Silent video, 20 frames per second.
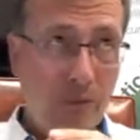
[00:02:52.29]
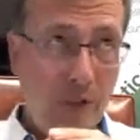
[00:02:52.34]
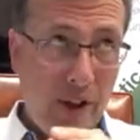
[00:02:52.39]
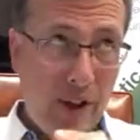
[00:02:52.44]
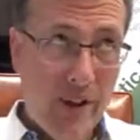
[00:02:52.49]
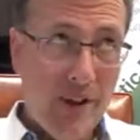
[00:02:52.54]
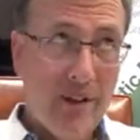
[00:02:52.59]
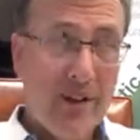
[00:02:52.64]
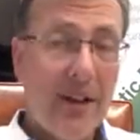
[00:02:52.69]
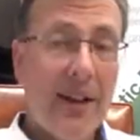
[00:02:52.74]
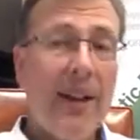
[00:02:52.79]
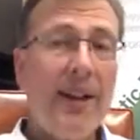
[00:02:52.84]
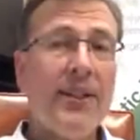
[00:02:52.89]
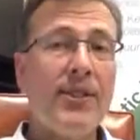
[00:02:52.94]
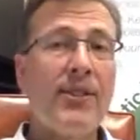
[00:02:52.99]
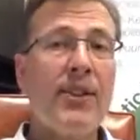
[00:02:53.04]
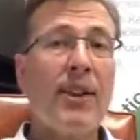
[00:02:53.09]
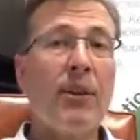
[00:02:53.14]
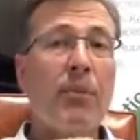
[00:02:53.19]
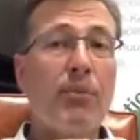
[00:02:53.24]

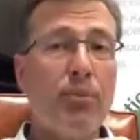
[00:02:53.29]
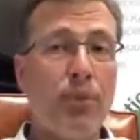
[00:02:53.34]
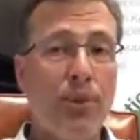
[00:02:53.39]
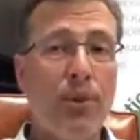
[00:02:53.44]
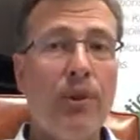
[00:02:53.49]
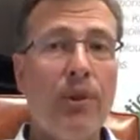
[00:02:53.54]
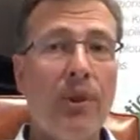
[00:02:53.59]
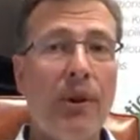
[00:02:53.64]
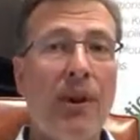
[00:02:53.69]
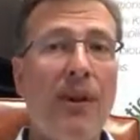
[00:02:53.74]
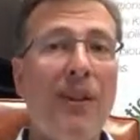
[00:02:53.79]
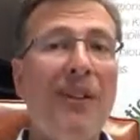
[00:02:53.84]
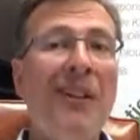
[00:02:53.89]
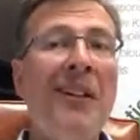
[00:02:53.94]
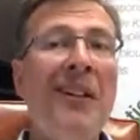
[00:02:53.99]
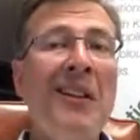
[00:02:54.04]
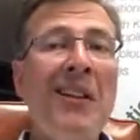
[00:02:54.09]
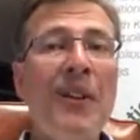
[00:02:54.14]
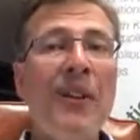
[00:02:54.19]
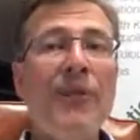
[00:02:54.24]
fantastic protocol
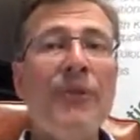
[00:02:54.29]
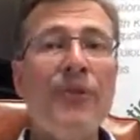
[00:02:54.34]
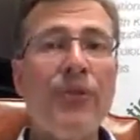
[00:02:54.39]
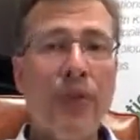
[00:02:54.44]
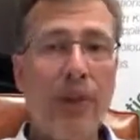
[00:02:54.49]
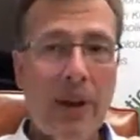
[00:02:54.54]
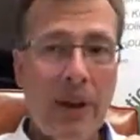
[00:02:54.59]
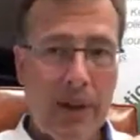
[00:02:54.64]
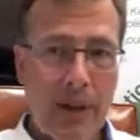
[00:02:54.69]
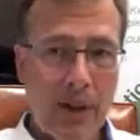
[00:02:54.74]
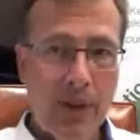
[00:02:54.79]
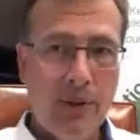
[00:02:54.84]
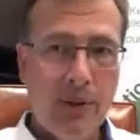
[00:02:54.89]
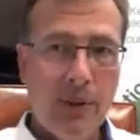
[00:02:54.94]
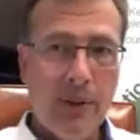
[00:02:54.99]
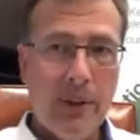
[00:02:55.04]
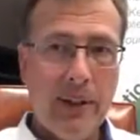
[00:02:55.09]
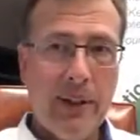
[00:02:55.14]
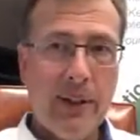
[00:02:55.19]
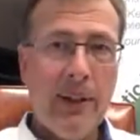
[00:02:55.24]
for
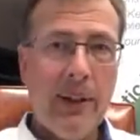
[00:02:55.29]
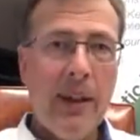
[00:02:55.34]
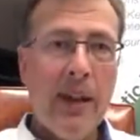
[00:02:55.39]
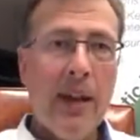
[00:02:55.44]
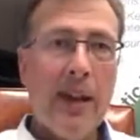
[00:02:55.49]
handling